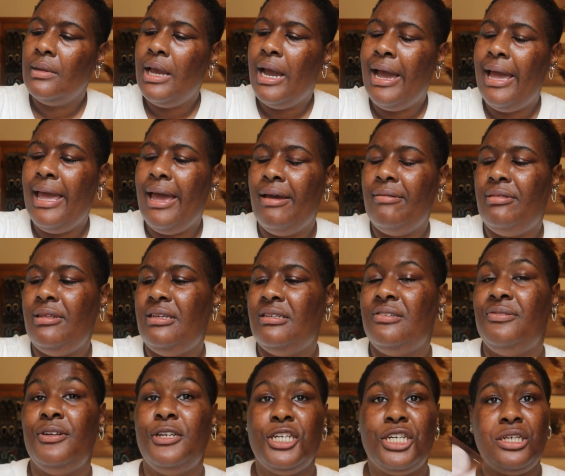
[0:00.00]
I have
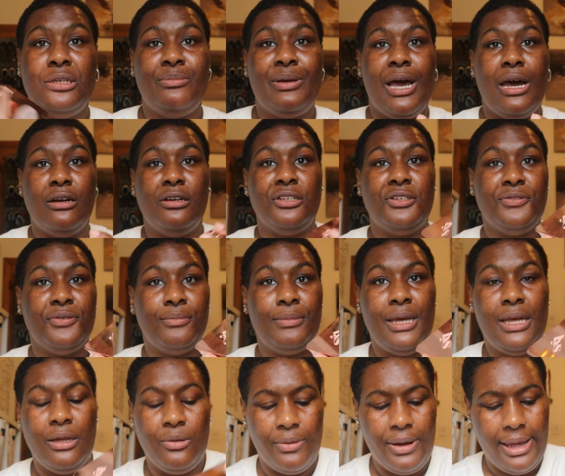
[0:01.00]
these finishing powders from
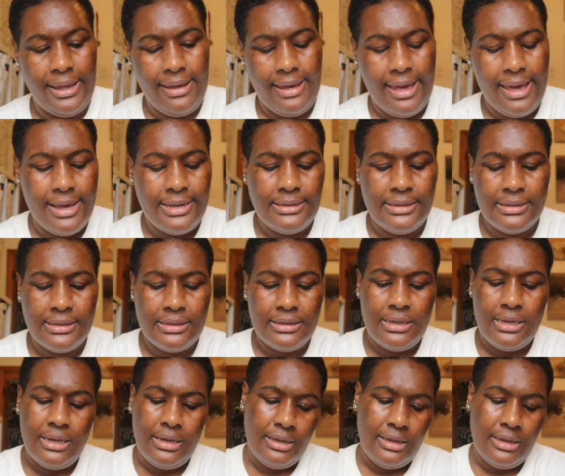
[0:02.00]
LYS.